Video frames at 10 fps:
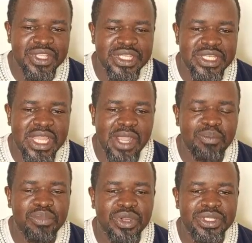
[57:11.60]
in their
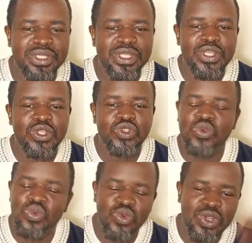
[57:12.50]
body.
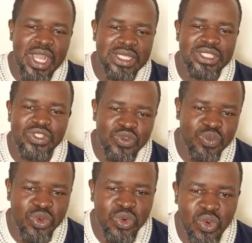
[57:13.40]
So we'll look at it
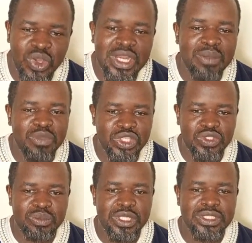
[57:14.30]
tomorrow, other
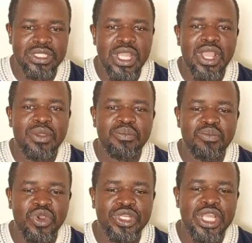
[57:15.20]
measurements.
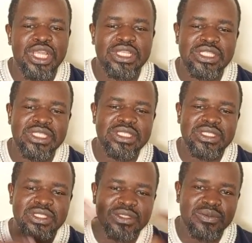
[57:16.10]
But
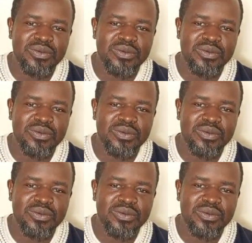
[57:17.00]
this,